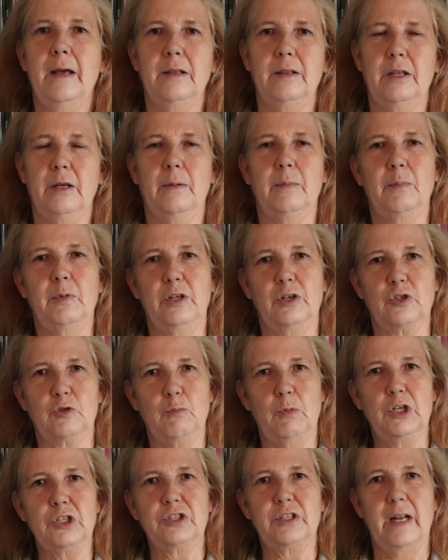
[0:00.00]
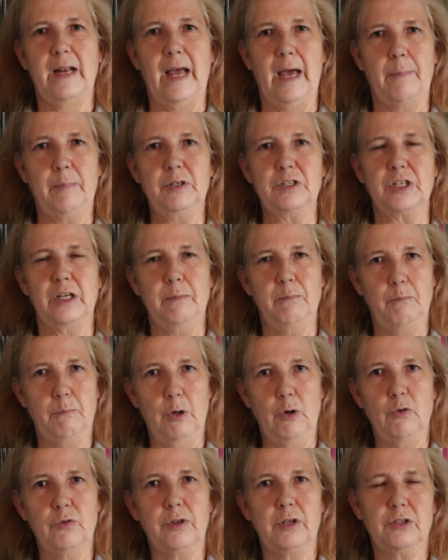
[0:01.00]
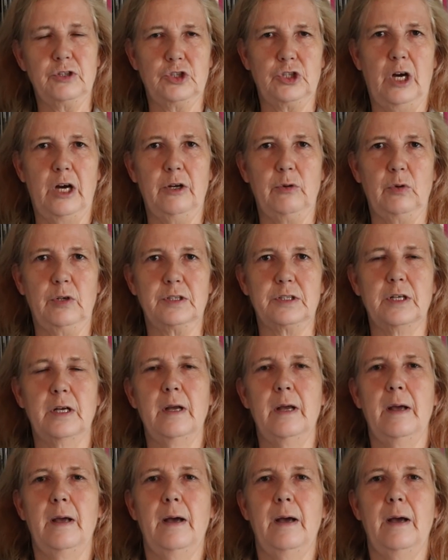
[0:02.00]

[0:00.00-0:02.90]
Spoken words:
There's much that happens in both genres.